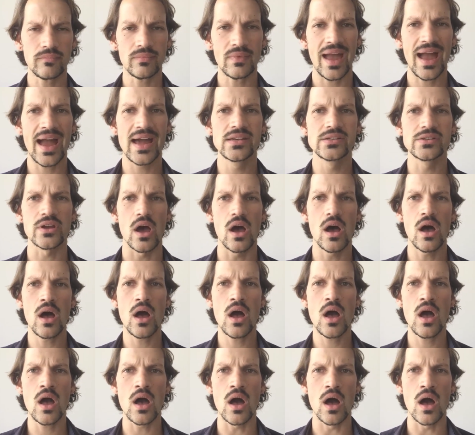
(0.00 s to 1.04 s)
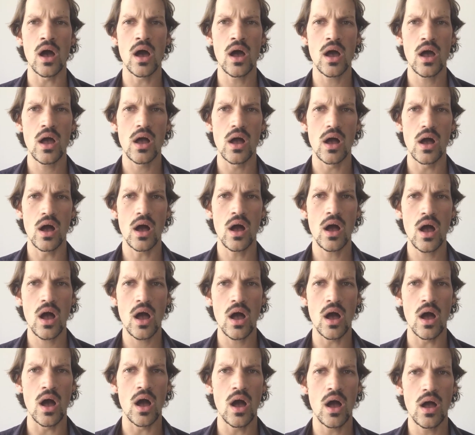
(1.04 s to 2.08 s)
And er,
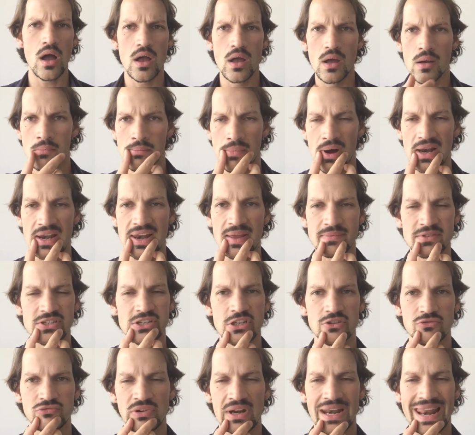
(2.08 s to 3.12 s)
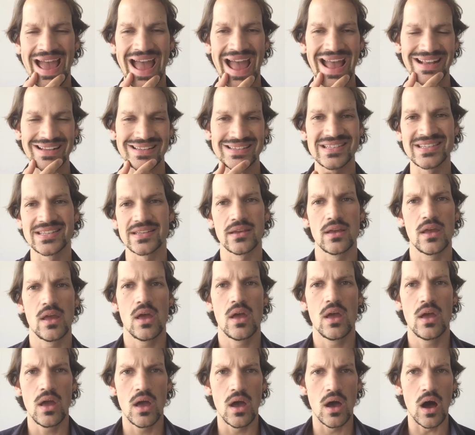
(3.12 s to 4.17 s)
er, my lips are just relaxed.
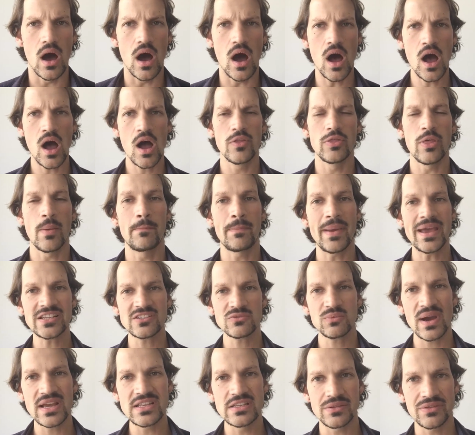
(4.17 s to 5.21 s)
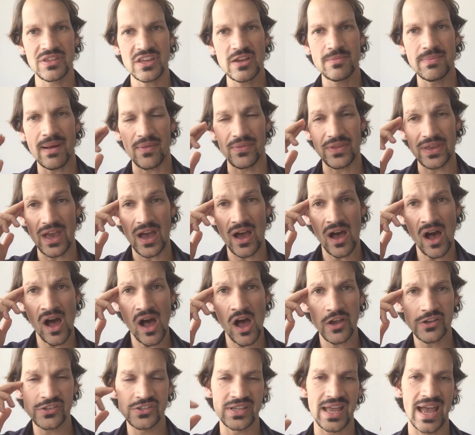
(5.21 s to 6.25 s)
Er, the best way to think about the
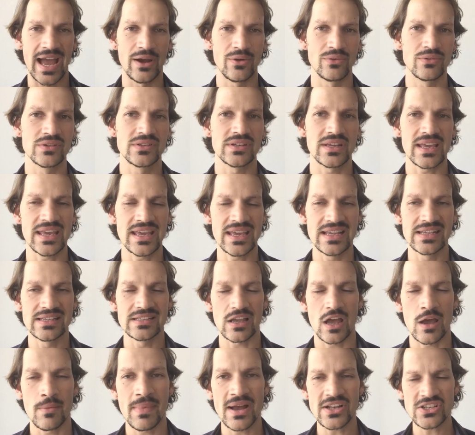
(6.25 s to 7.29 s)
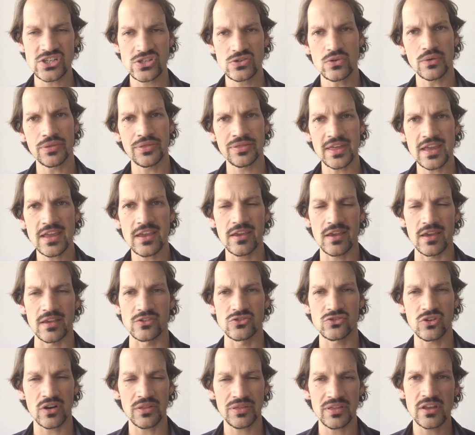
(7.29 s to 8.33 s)
er sound is, imagine you're thinking,
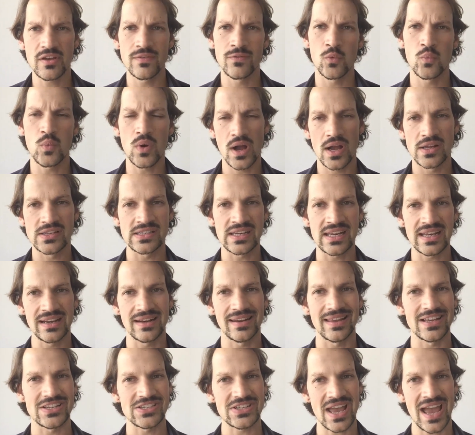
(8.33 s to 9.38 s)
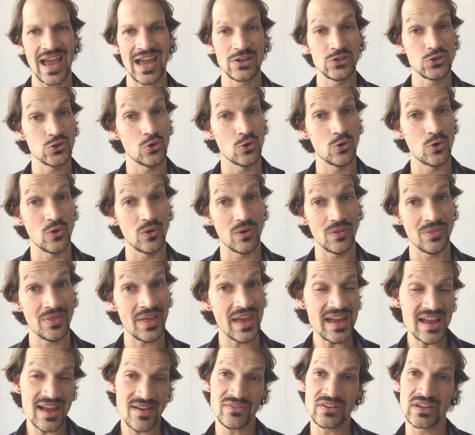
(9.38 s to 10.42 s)
trying to think of a word in English, and you're
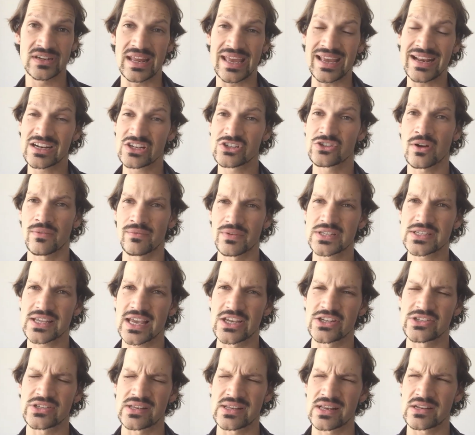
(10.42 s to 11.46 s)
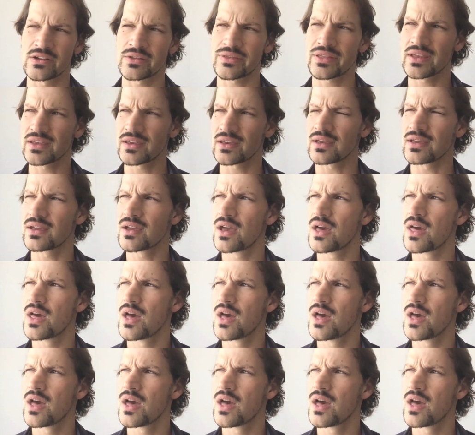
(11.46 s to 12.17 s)
there having an English conversation, and you're thinking,